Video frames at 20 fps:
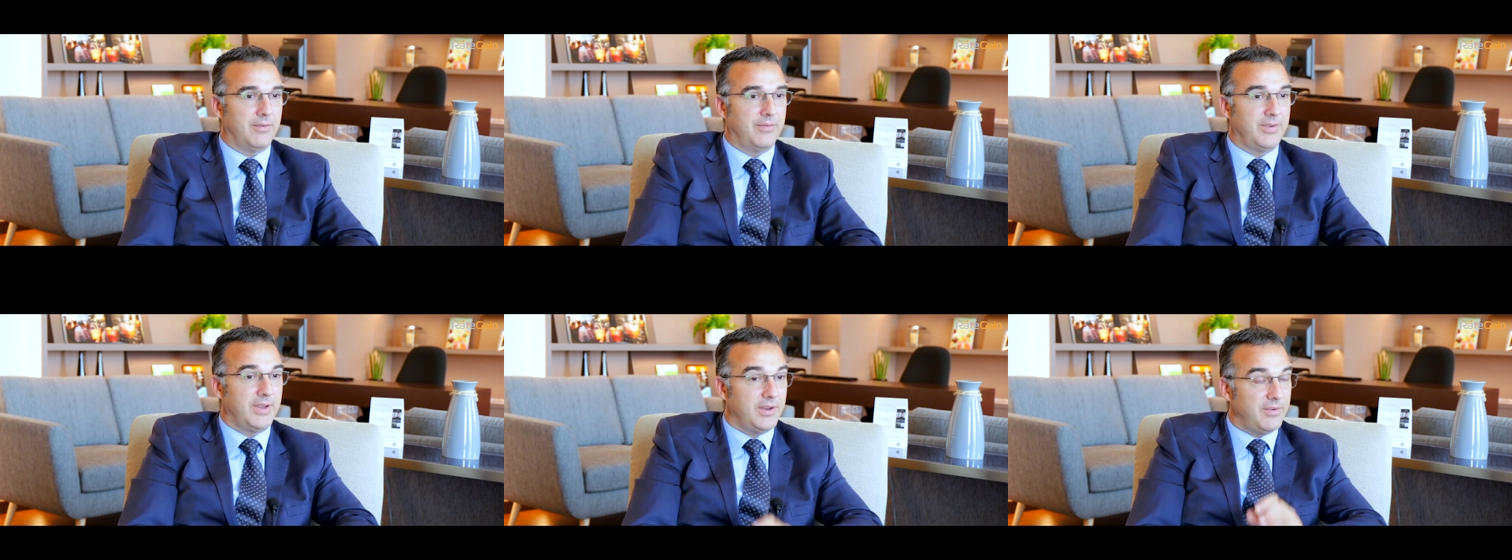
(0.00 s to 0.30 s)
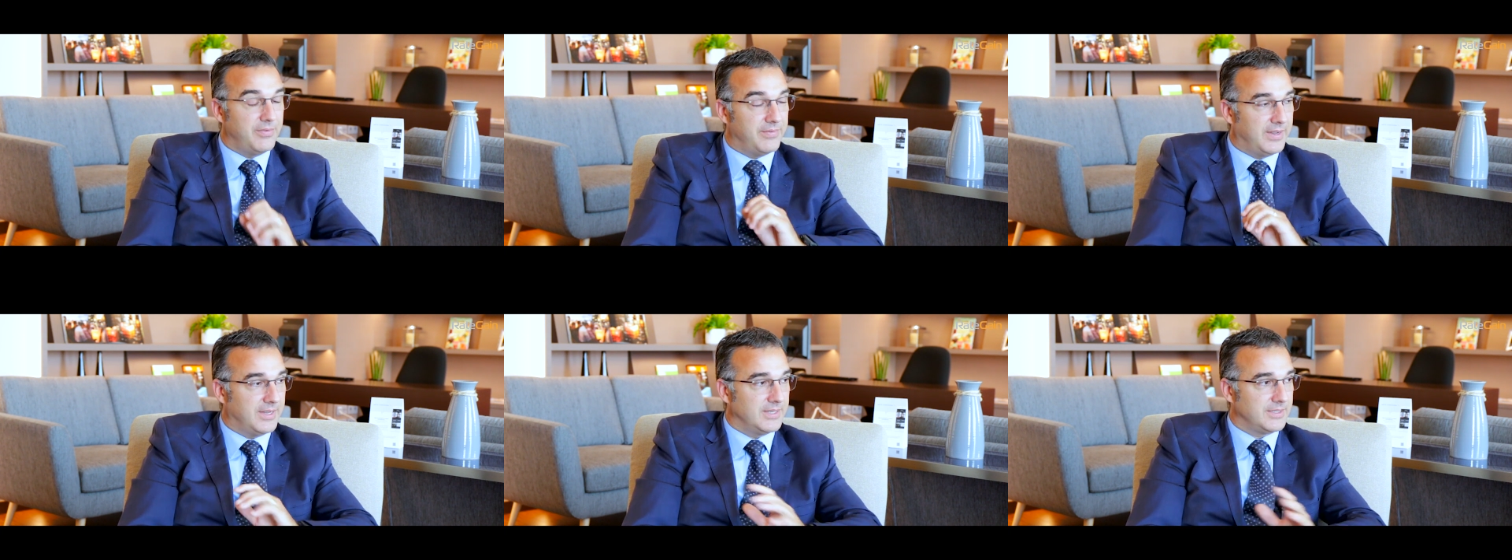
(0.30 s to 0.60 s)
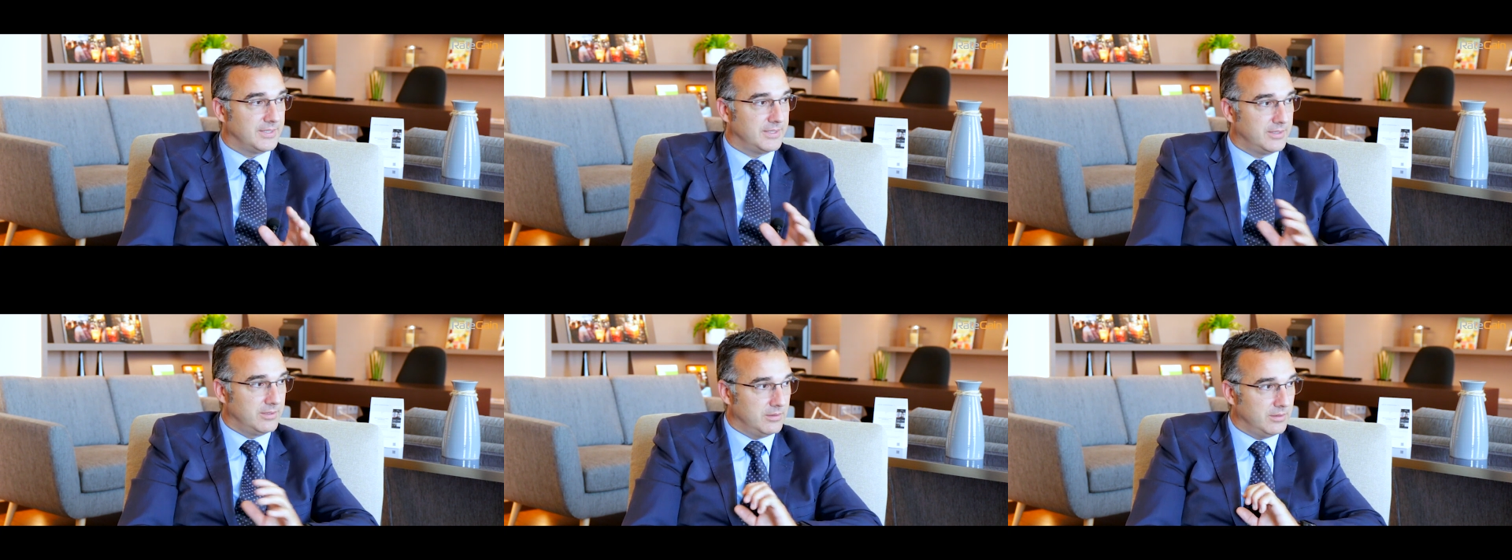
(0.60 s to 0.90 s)
very
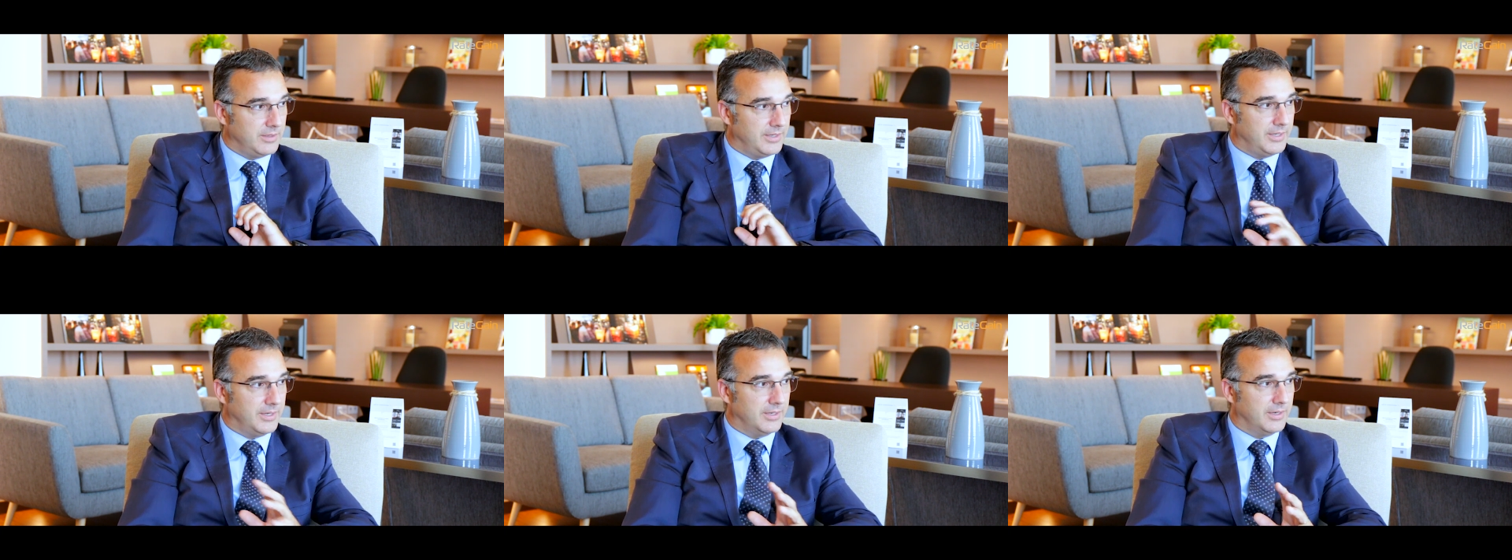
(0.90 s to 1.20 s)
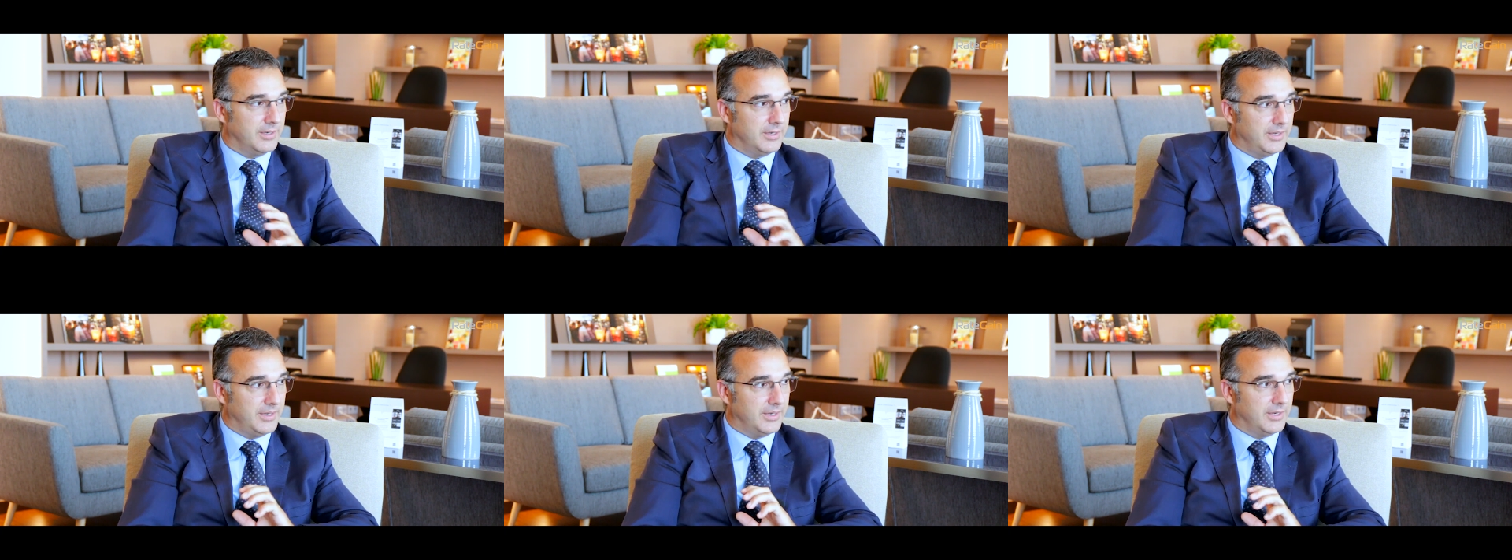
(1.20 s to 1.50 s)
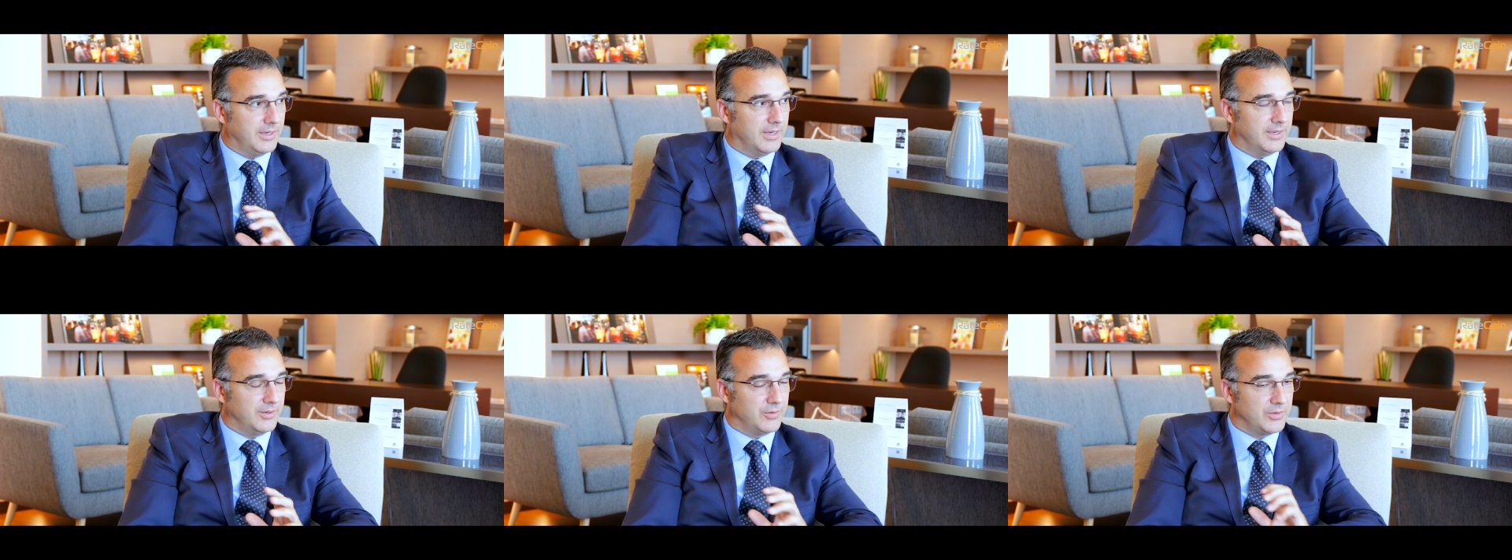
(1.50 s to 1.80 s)
fast
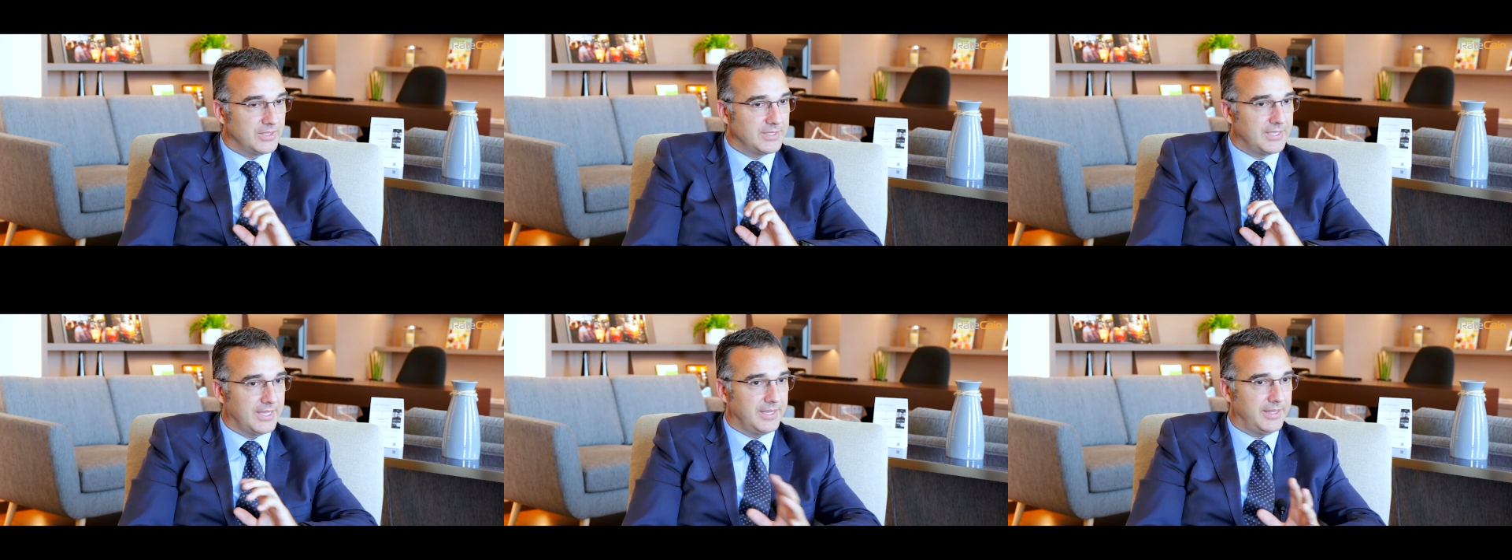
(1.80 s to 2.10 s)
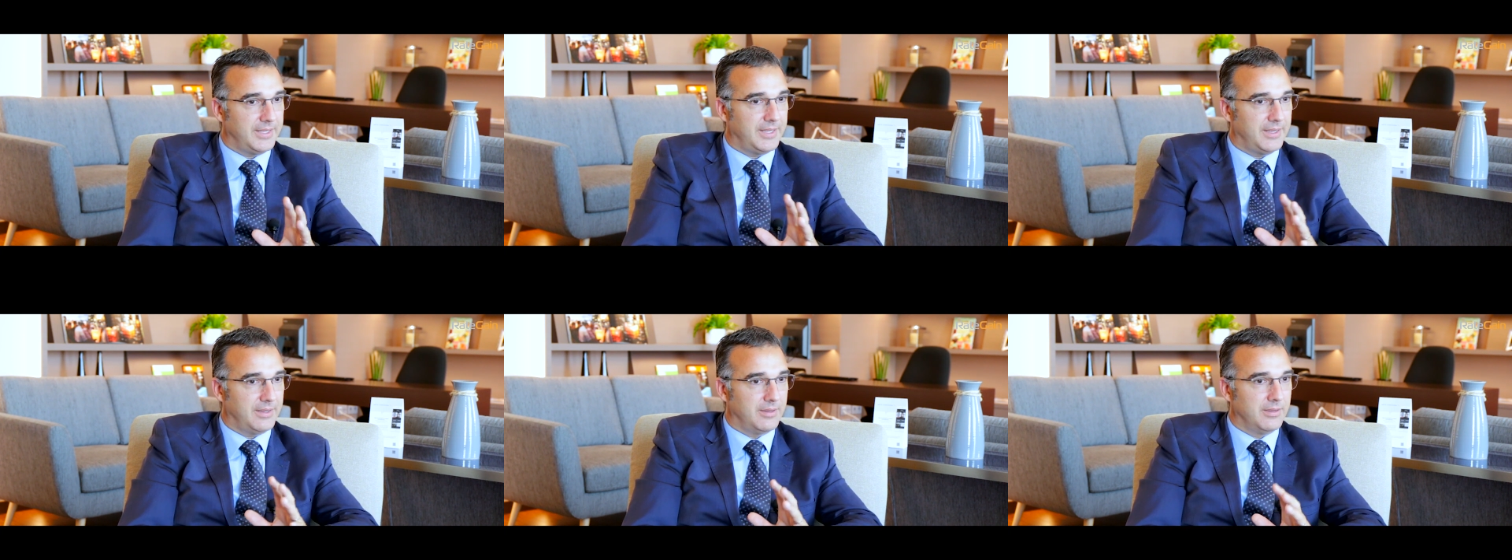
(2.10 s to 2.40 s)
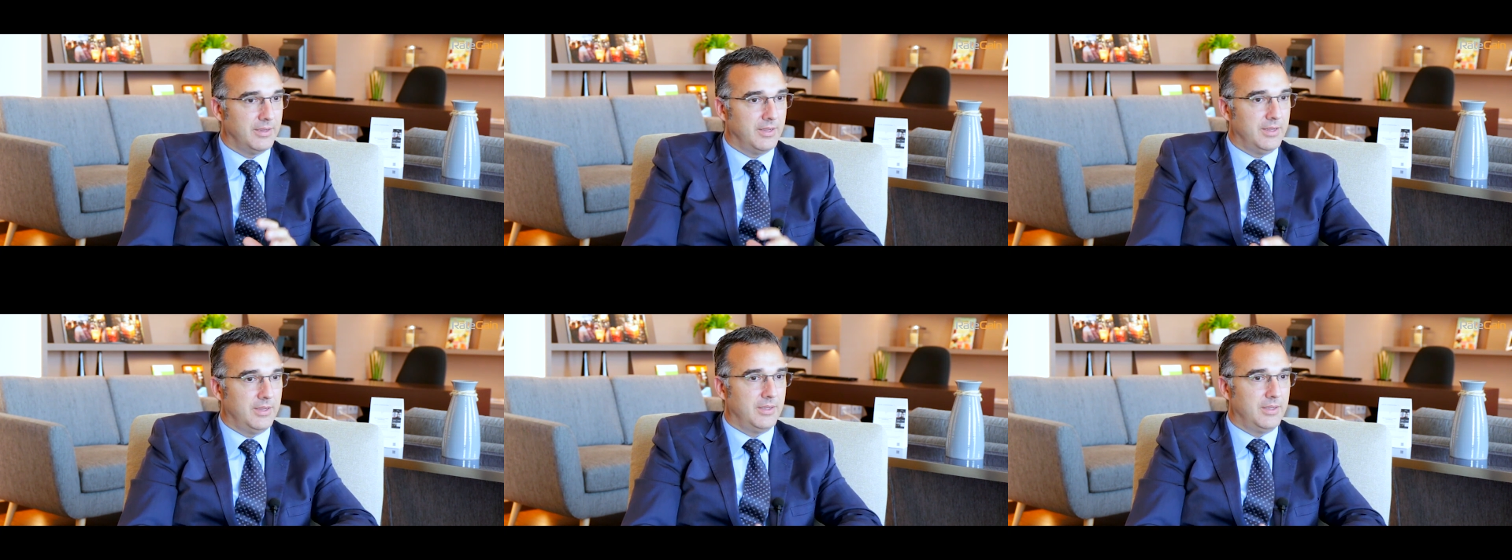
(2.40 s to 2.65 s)
in understanding